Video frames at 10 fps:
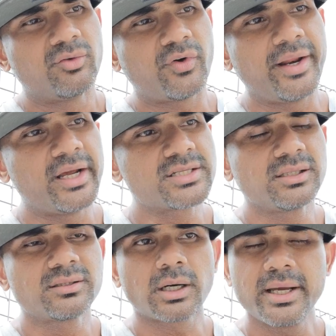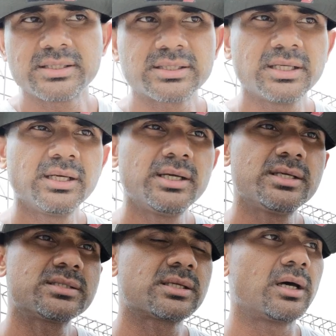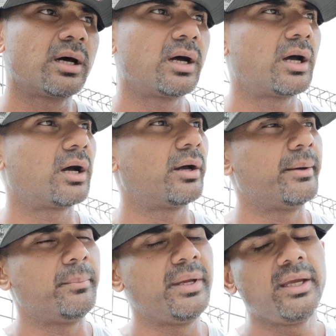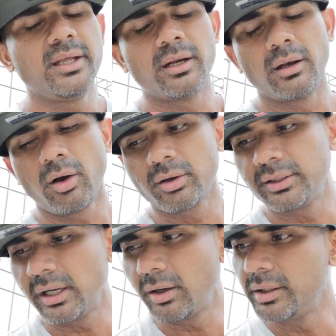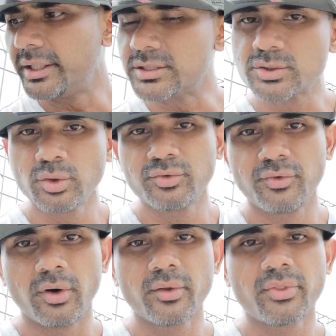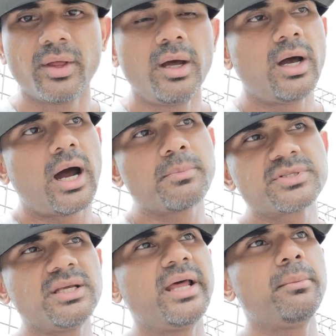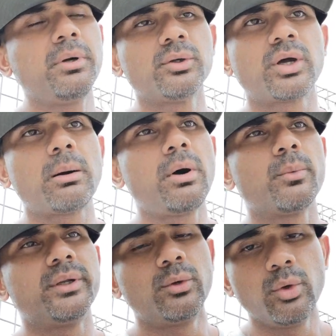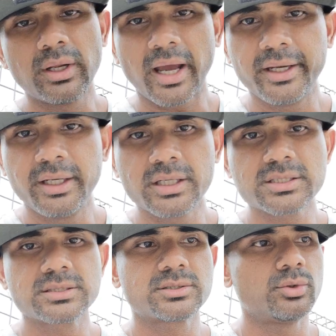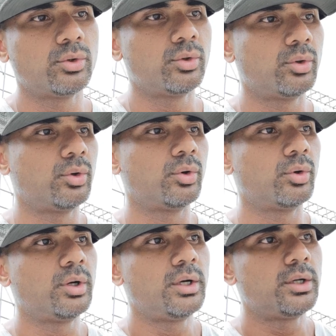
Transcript: financial crisis, being in a lockdown and so forth, I'm still able to come up with good ideas to